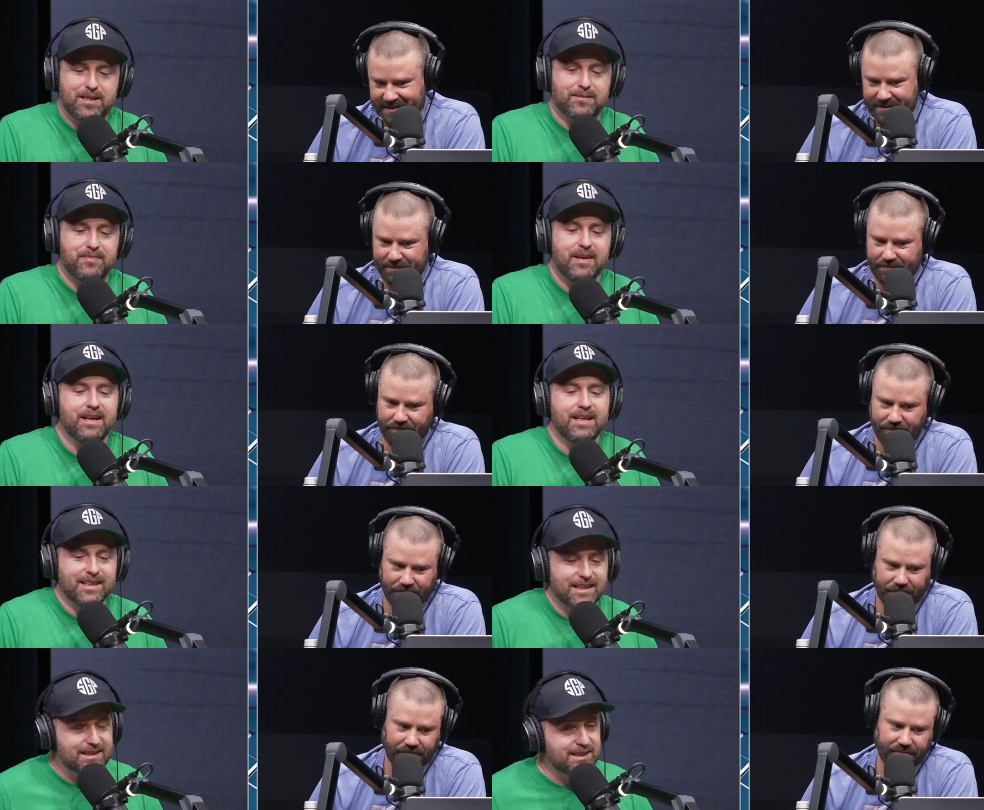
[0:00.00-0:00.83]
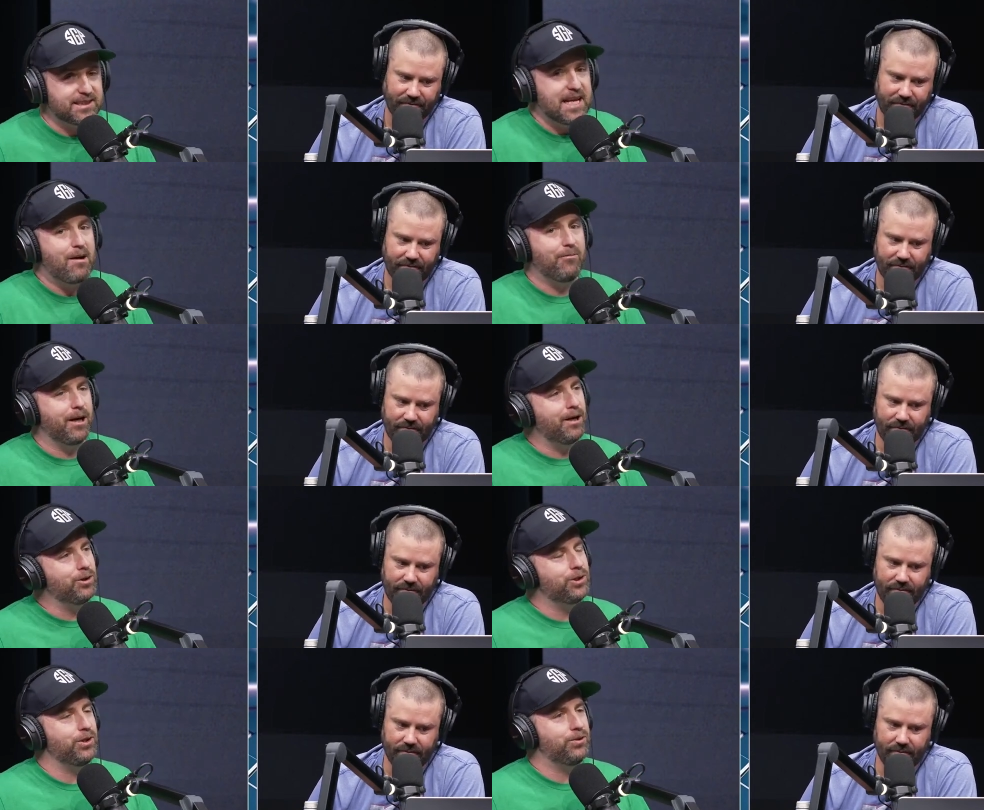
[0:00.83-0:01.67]
Speaker 1: him. This is not where
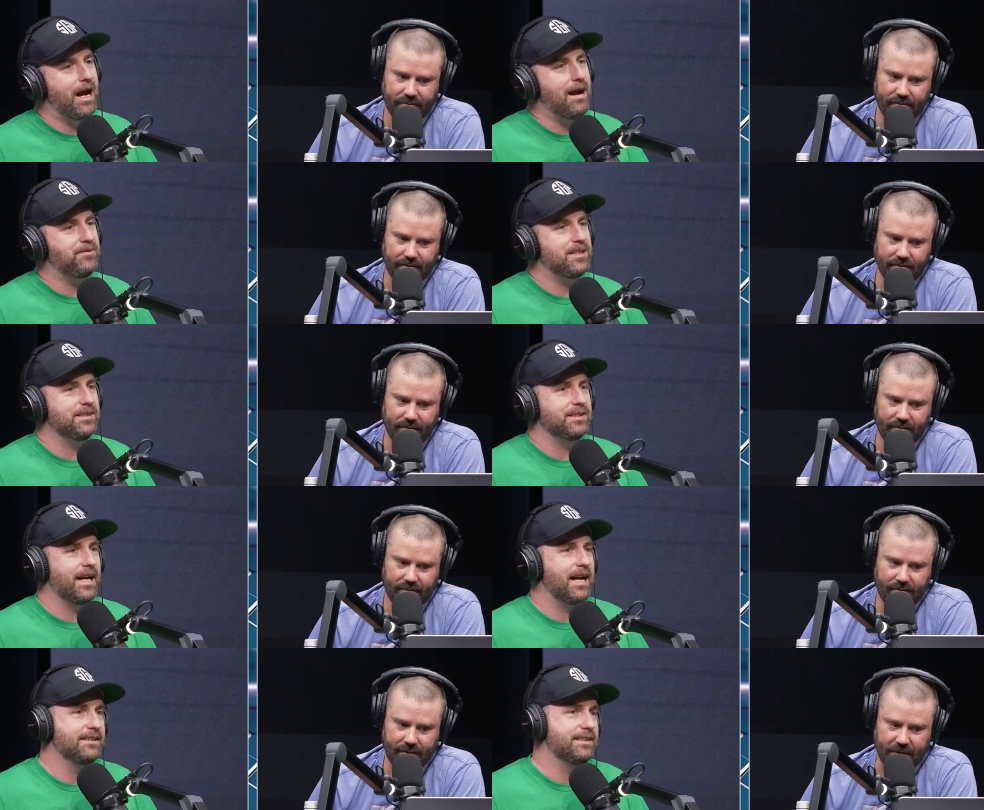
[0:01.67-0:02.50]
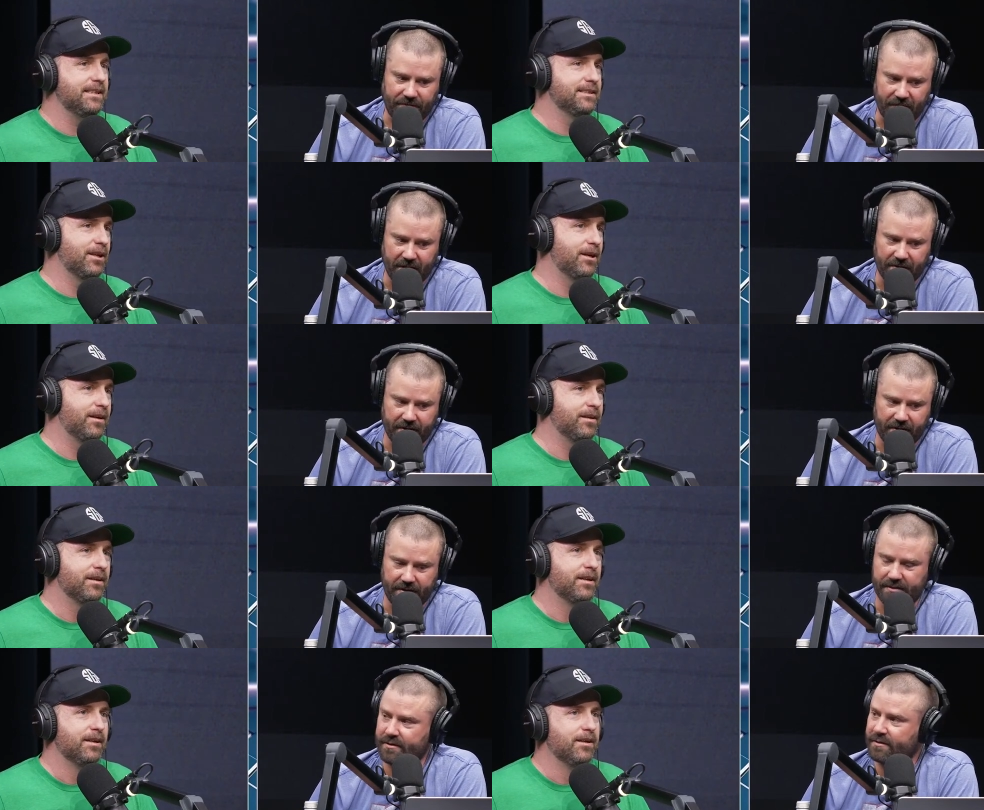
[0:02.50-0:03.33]
you should draft these guys. These but,
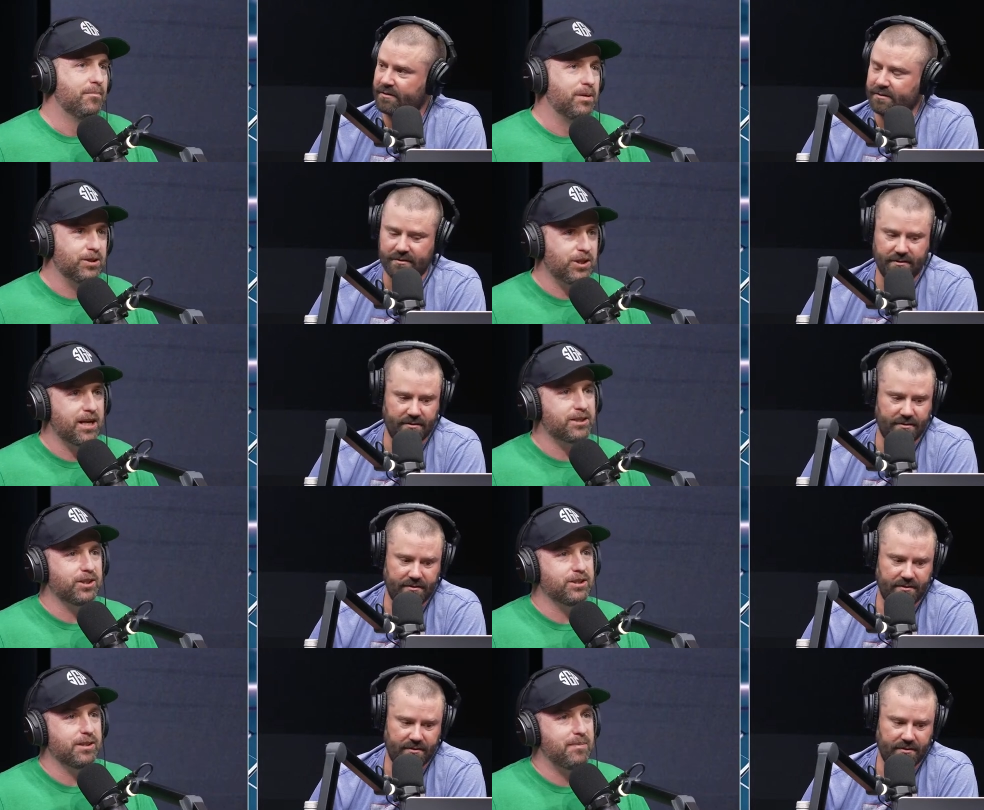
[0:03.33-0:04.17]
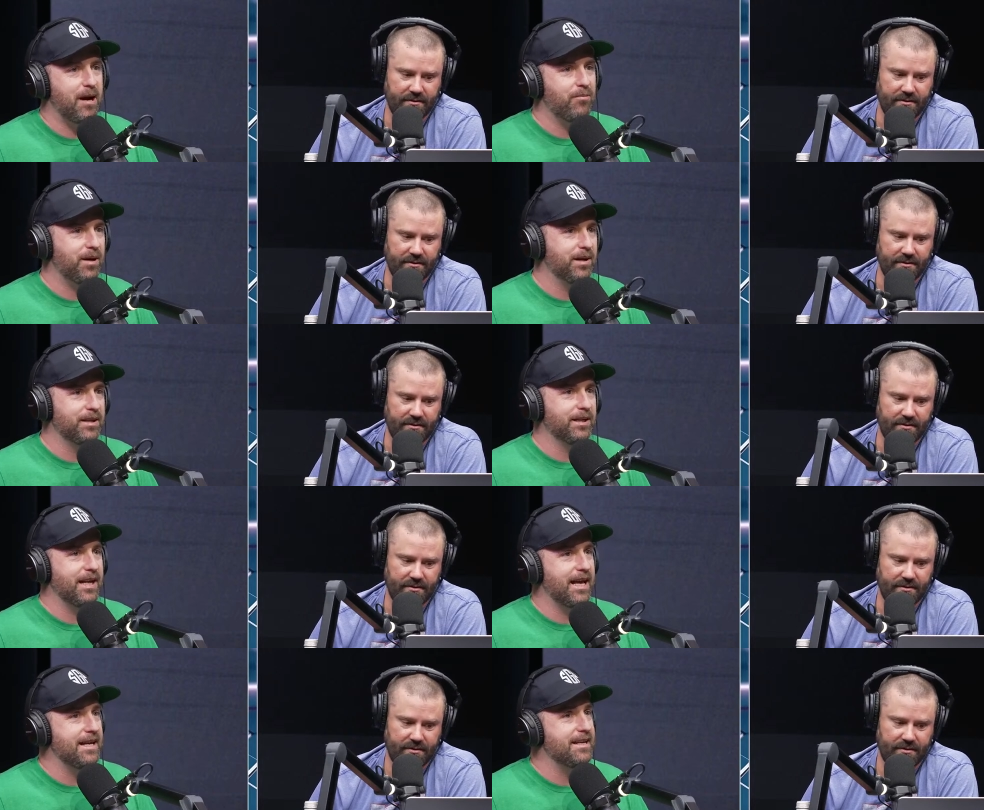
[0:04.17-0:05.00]
are projections about where they're
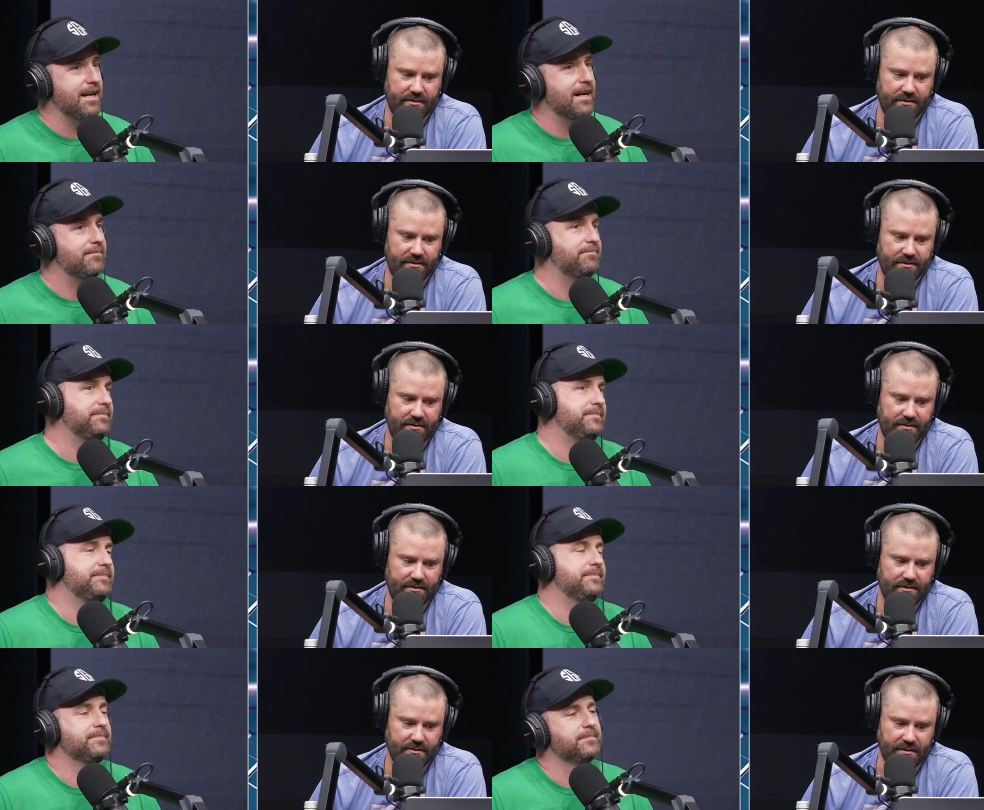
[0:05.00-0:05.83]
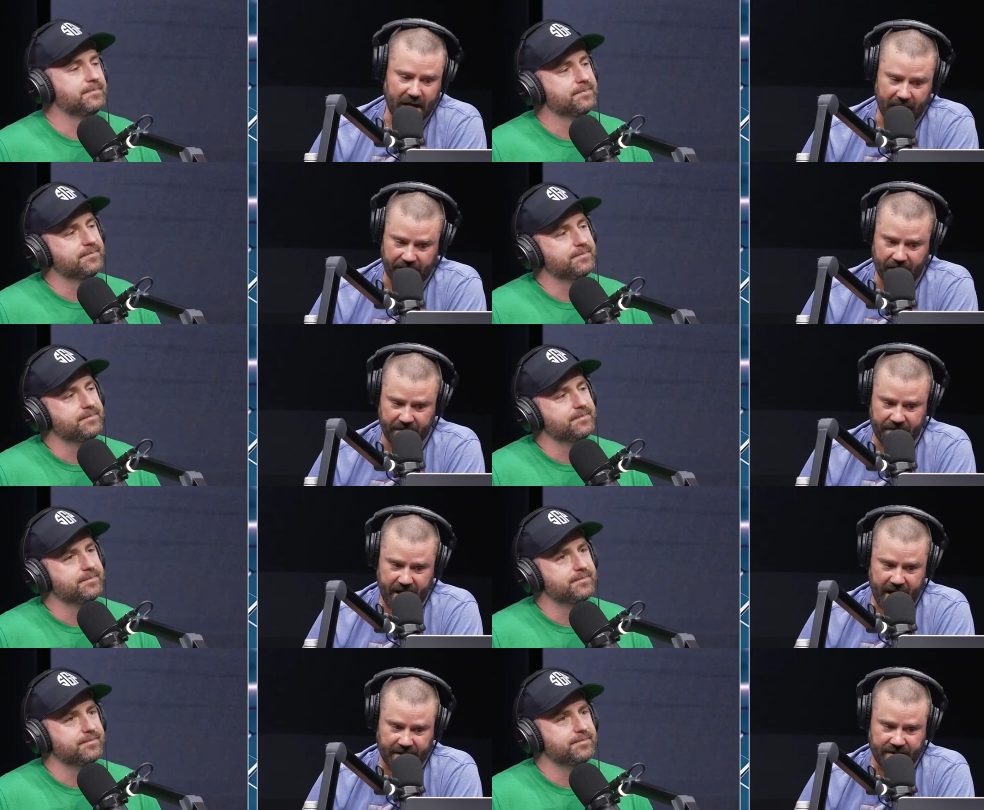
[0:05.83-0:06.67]
going to end up.
Speaker 2: Yeah. Fun
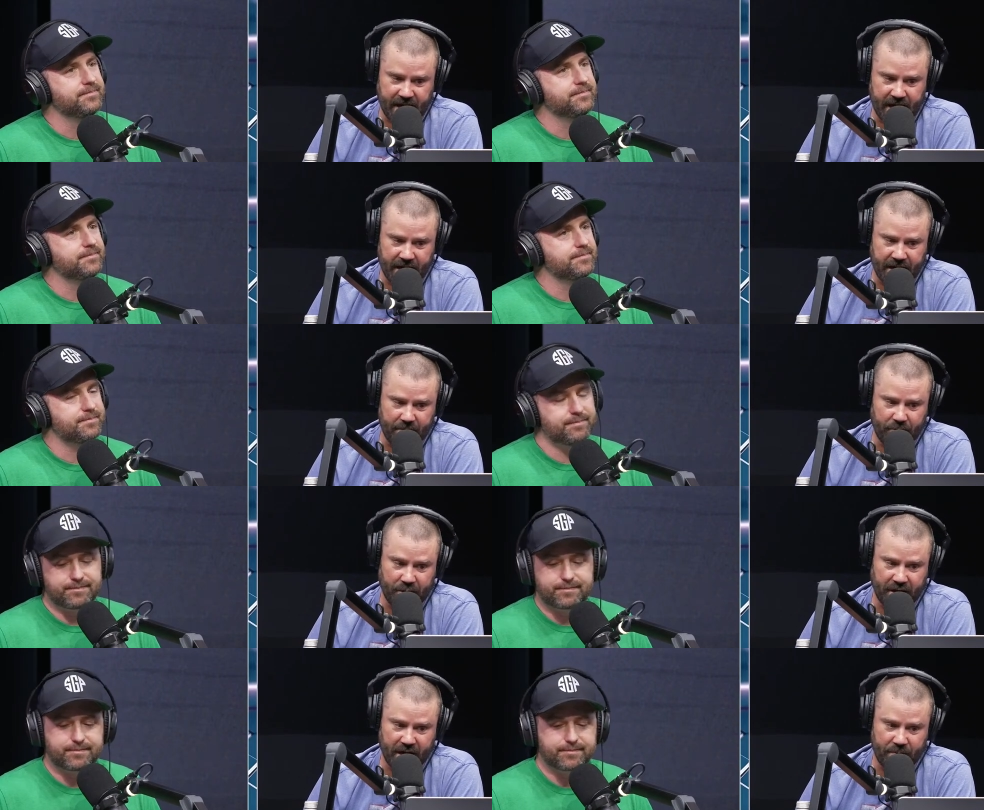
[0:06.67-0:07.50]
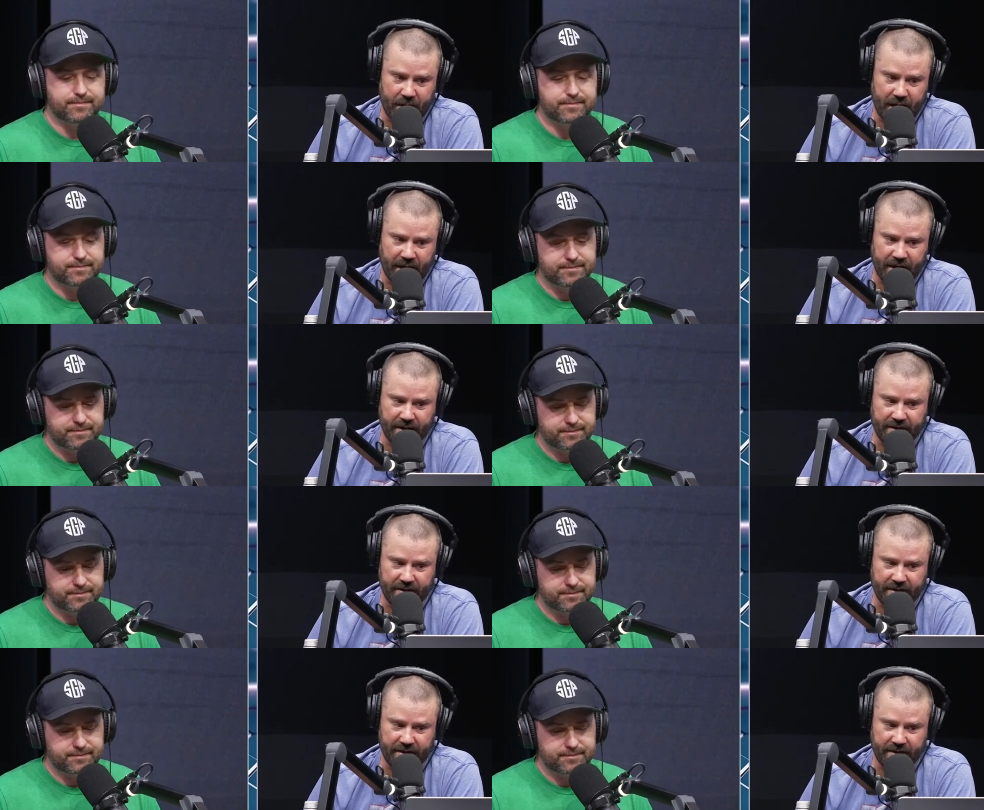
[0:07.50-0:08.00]
fact. I am looking at my